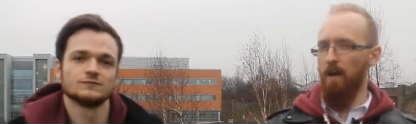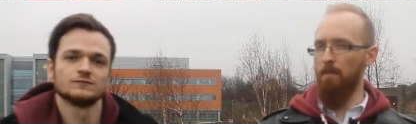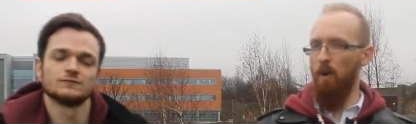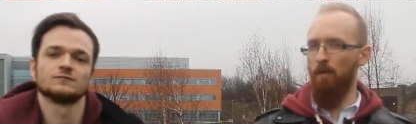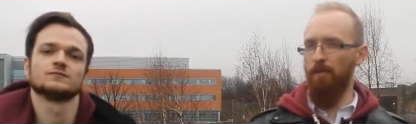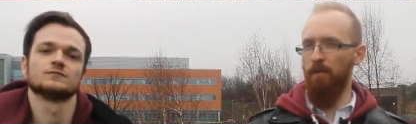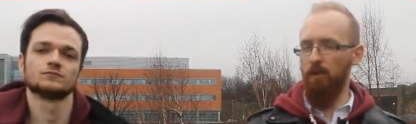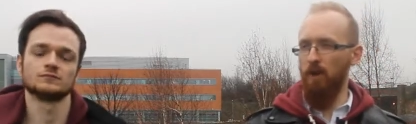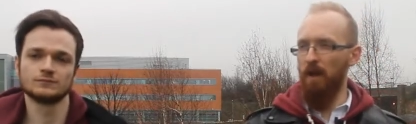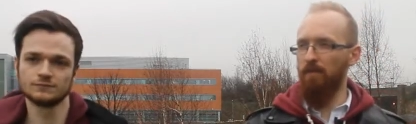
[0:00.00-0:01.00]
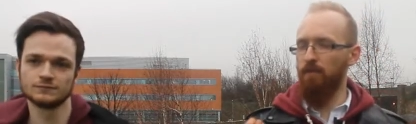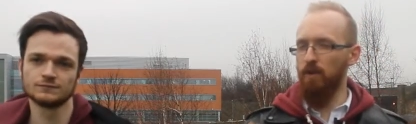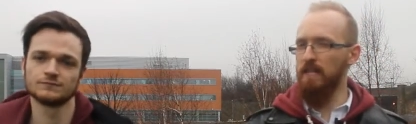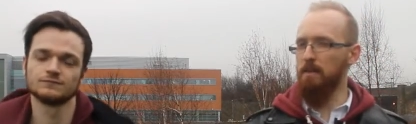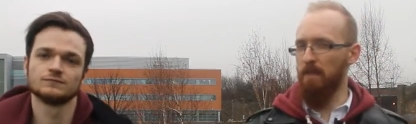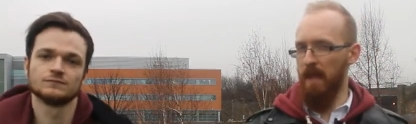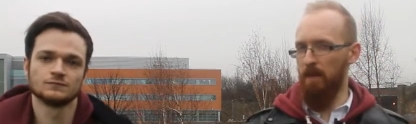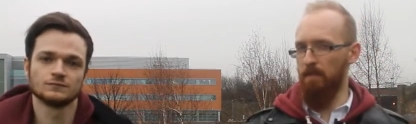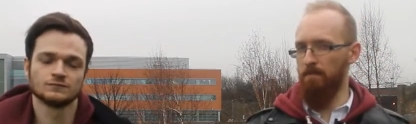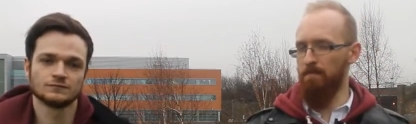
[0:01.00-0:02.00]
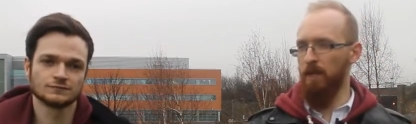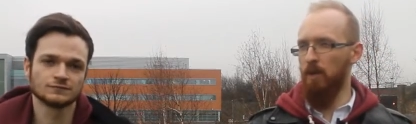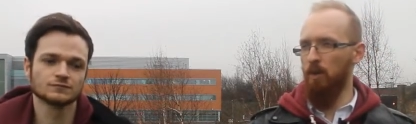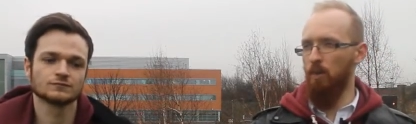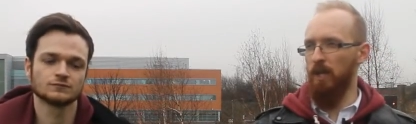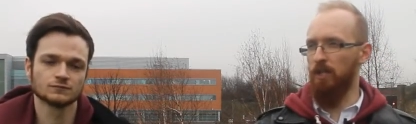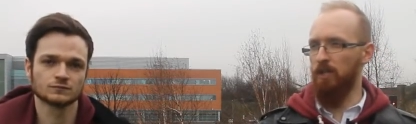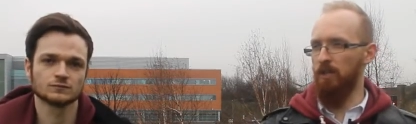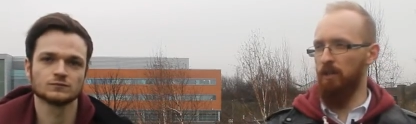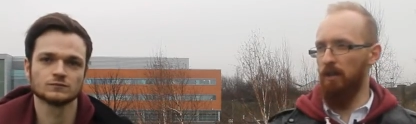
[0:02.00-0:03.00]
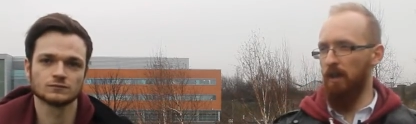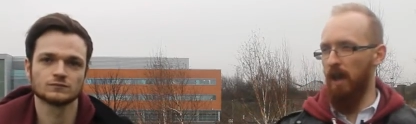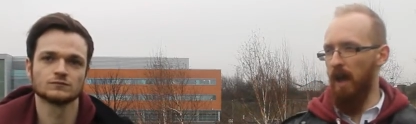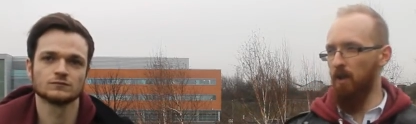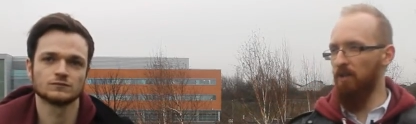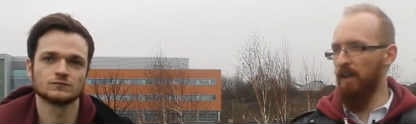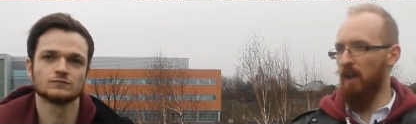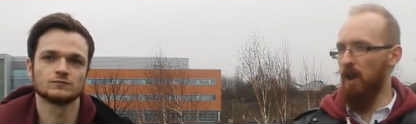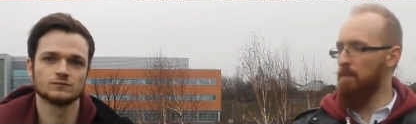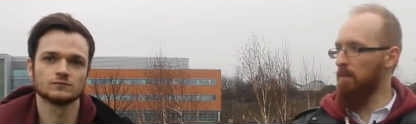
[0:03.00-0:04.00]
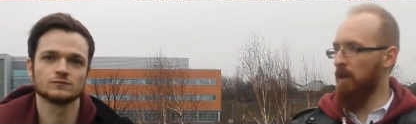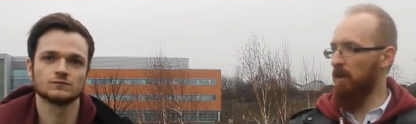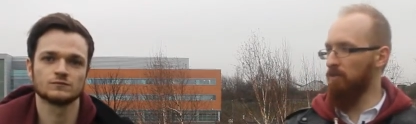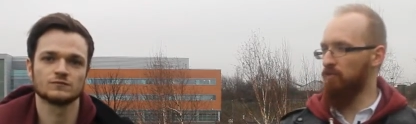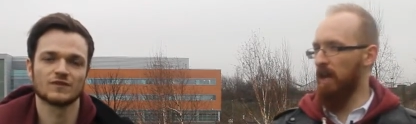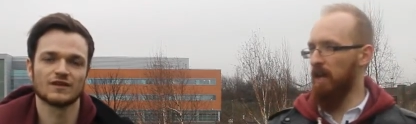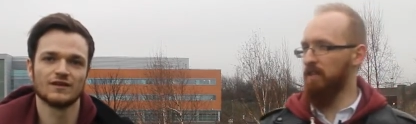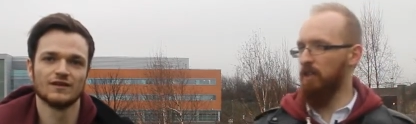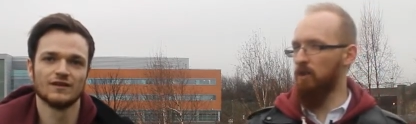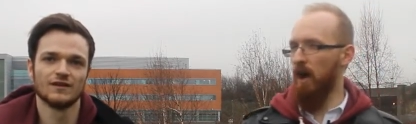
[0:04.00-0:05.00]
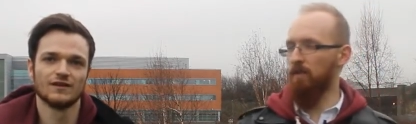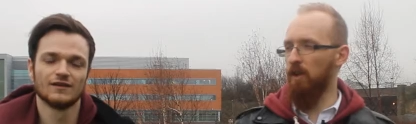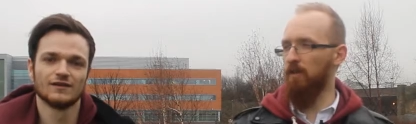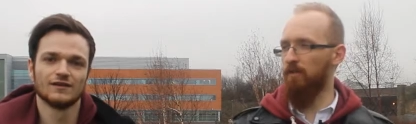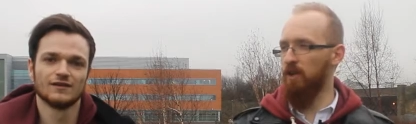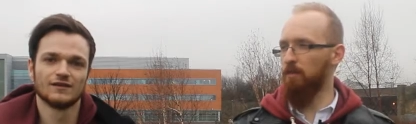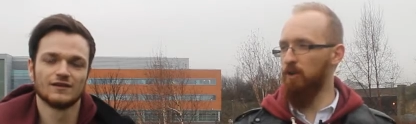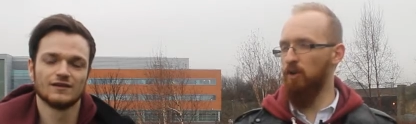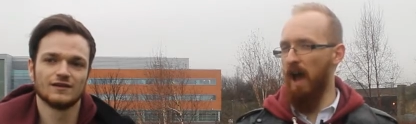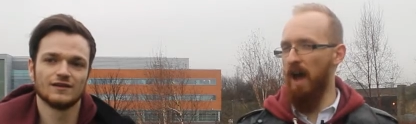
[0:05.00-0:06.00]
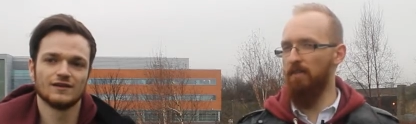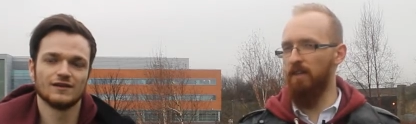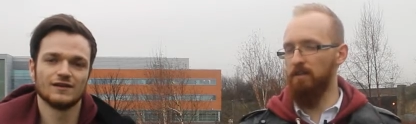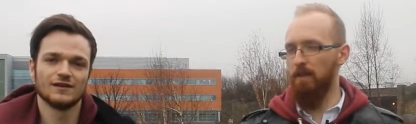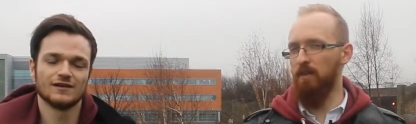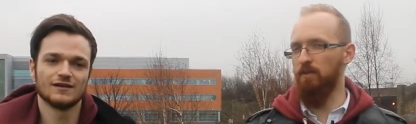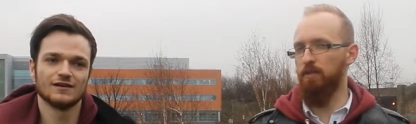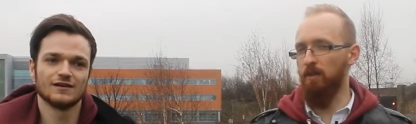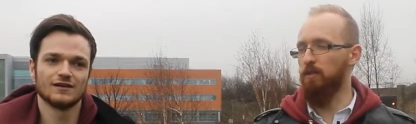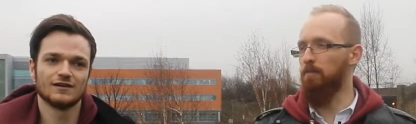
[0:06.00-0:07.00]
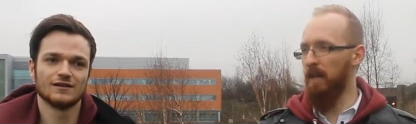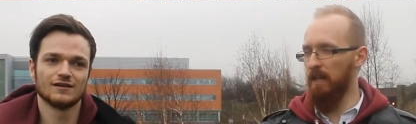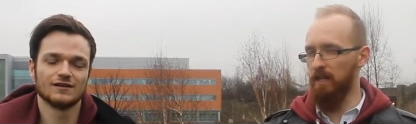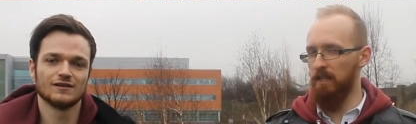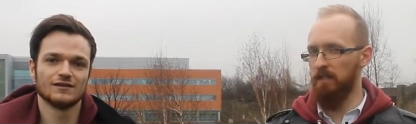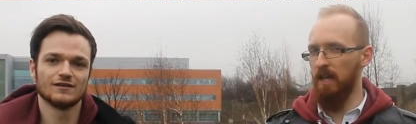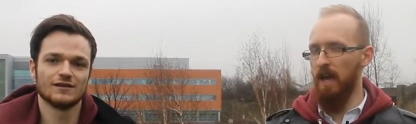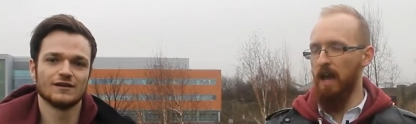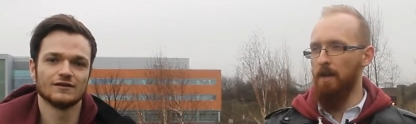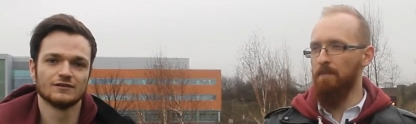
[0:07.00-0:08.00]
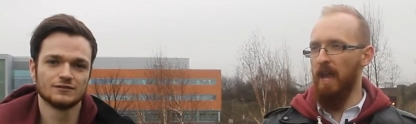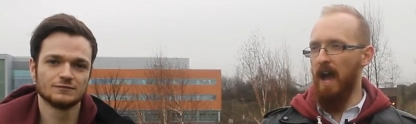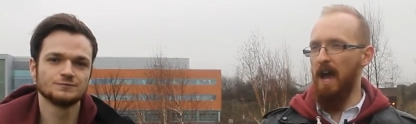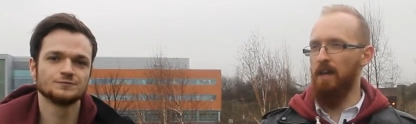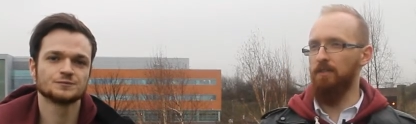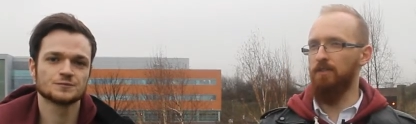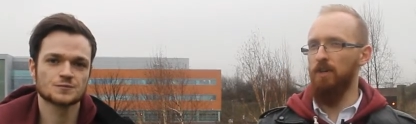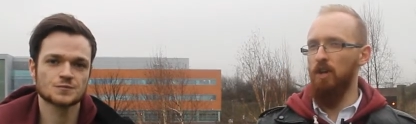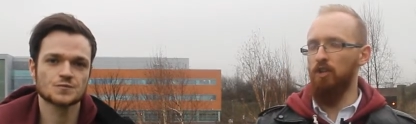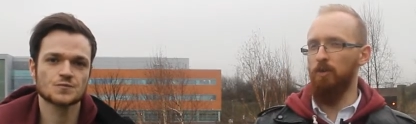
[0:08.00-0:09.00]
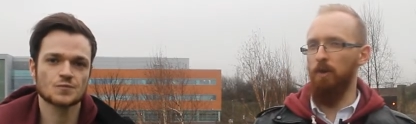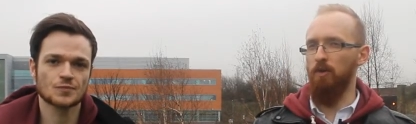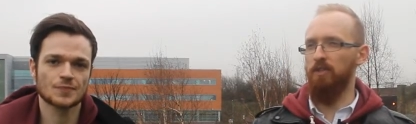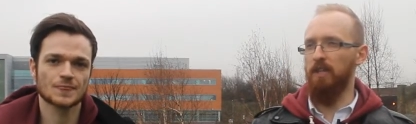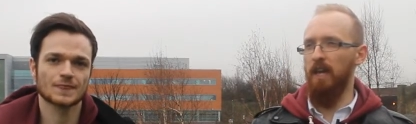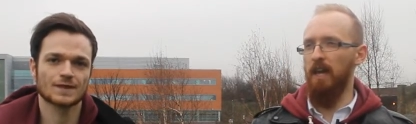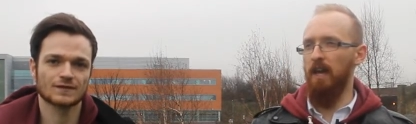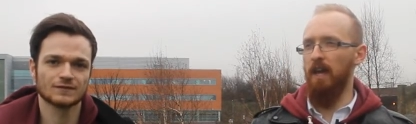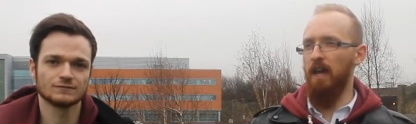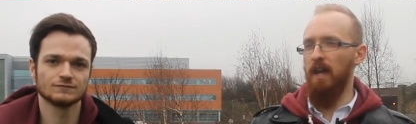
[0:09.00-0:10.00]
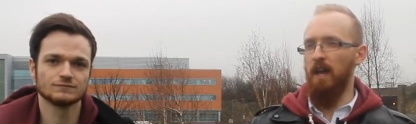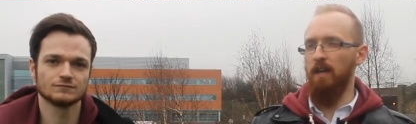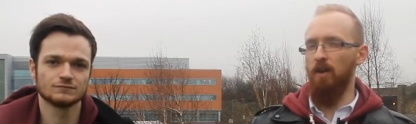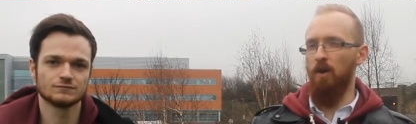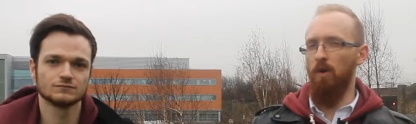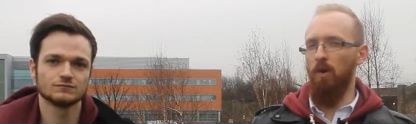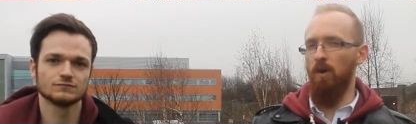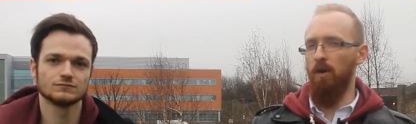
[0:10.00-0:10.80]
Speaker 1: that more. you have freedom then, which I don't think a lot of people our age realize that you have a lot of freedom. You don't have as many responsibilities yeah. as someone who say you know,